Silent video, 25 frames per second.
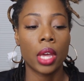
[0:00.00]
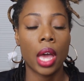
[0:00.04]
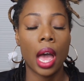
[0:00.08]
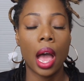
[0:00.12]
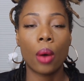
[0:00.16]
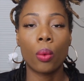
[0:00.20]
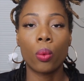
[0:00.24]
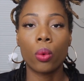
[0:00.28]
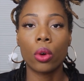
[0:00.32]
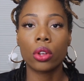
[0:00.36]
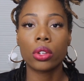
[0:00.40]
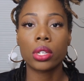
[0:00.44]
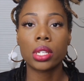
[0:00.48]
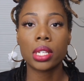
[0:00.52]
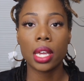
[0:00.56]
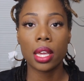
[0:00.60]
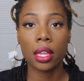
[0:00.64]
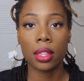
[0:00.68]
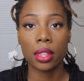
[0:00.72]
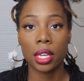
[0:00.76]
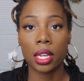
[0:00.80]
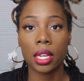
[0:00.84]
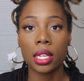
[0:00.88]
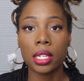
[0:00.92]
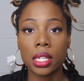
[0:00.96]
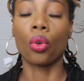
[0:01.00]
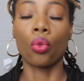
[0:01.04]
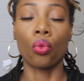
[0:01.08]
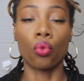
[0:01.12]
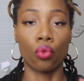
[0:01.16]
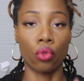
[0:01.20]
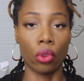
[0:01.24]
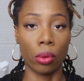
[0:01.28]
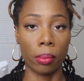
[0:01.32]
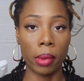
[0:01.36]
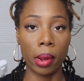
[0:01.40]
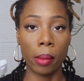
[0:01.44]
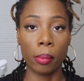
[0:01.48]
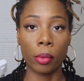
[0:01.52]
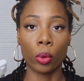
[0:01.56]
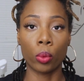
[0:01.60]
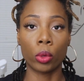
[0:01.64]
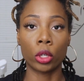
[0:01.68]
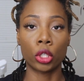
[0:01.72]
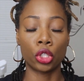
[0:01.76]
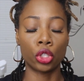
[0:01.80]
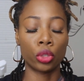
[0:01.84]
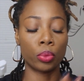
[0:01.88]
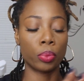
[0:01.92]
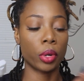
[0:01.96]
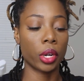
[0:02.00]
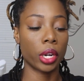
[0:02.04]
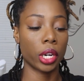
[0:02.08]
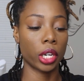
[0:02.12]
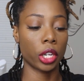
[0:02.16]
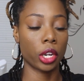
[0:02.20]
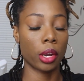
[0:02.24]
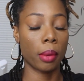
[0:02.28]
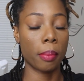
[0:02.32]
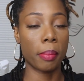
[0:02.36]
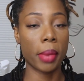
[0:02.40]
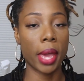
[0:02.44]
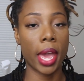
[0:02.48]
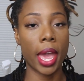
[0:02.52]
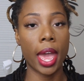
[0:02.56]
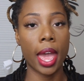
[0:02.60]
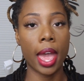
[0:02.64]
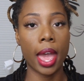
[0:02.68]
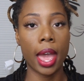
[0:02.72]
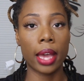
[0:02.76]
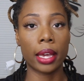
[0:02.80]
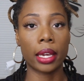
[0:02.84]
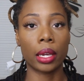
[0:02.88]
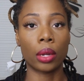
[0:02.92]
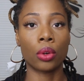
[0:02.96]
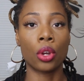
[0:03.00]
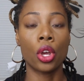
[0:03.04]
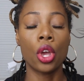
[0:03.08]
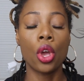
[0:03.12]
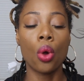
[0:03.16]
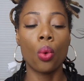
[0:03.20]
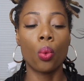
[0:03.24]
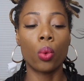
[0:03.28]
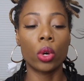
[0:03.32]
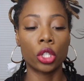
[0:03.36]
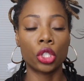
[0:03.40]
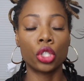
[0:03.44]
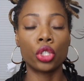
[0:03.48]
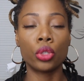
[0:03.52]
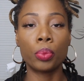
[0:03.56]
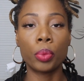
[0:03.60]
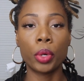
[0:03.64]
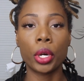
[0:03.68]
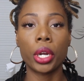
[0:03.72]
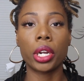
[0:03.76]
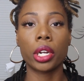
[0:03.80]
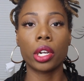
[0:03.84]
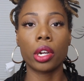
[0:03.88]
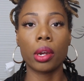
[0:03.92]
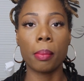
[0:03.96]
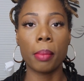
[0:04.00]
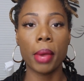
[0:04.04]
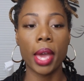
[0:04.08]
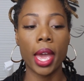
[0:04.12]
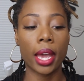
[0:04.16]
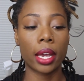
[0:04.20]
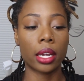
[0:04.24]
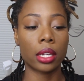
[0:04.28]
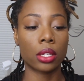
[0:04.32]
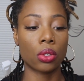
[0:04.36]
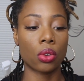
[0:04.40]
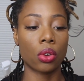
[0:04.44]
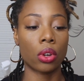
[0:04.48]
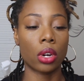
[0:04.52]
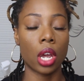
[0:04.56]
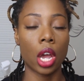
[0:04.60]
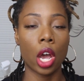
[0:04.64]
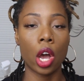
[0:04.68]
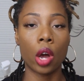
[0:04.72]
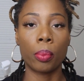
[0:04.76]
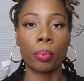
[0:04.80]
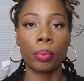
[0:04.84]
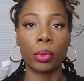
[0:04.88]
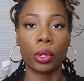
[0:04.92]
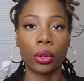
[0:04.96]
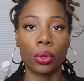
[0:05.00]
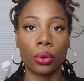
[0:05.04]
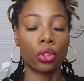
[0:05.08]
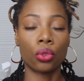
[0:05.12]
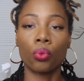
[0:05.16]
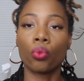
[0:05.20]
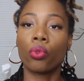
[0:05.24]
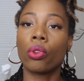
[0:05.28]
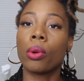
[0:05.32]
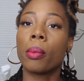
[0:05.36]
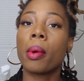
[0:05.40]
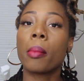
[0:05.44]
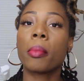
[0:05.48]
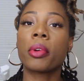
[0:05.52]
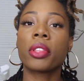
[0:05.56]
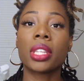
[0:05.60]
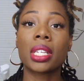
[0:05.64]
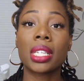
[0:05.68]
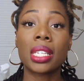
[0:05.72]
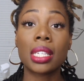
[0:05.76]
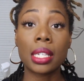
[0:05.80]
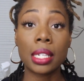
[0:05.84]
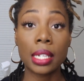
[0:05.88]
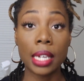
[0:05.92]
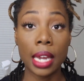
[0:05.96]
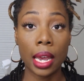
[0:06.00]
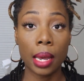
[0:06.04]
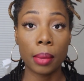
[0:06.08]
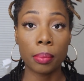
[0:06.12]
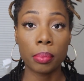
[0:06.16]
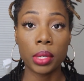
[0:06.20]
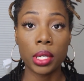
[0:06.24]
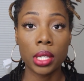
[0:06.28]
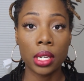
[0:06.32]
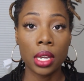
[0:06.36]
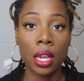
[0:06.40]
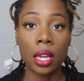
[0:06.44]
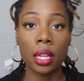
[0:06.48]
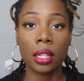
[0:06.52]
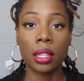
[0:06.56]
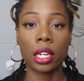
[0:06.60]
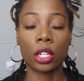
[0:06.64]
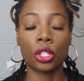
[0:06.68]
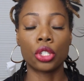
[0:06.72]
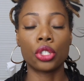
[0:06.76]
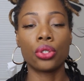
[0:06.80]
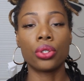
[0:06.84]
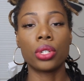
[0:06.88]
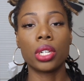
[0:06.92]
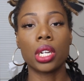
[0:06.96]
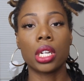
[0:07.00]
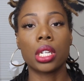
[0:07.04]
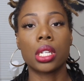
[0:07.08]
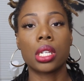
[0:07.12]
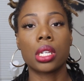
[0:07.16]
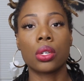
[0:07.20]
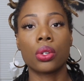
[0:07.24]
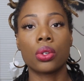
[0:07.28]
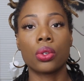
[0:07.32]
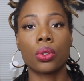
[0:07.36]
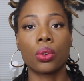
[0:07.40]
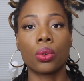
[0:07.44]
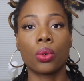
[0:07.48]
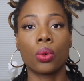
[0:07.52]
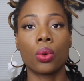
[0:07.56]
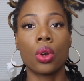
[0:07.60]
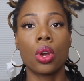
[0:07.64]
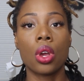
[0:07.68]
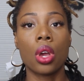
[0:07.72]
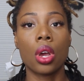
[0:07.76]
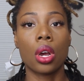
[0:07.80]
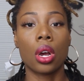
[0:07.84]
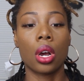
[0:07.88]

I will say this: remember what you put in your bag, and what you put in your bag is going to help you remember the steps that you need to